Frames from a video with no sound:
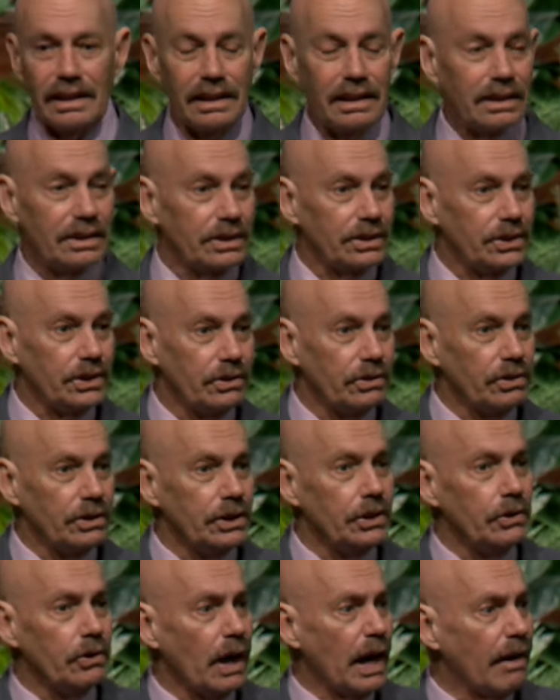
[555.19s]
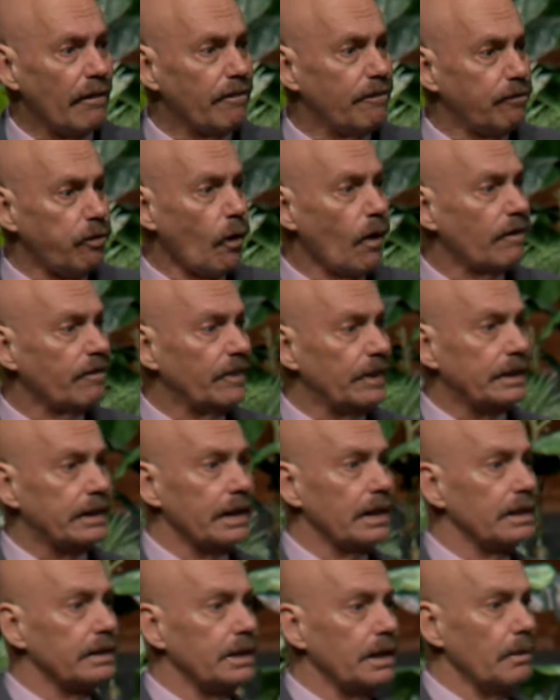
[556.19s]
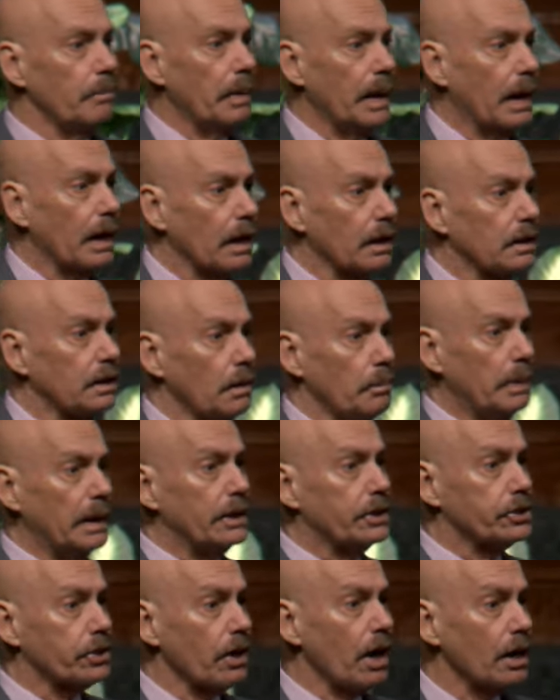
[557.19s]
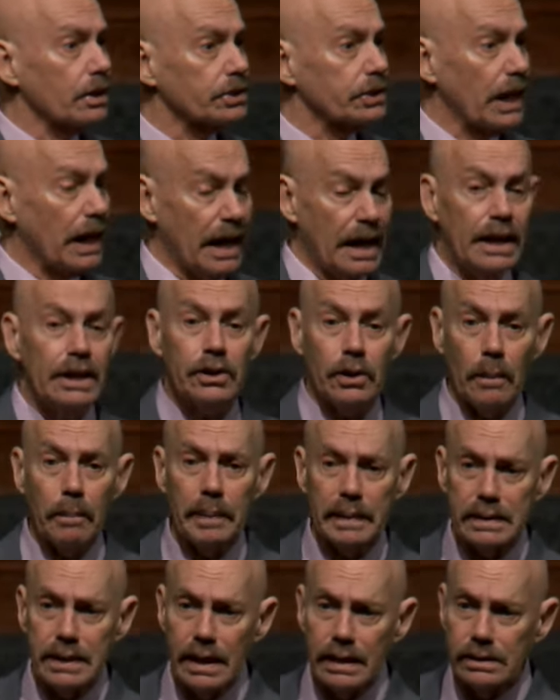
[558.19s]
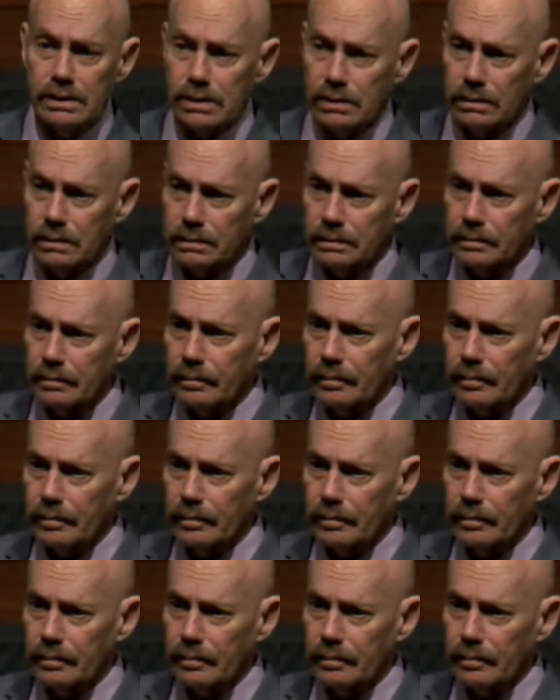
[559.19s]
you, you have forfeited the ability to be trust and your potential.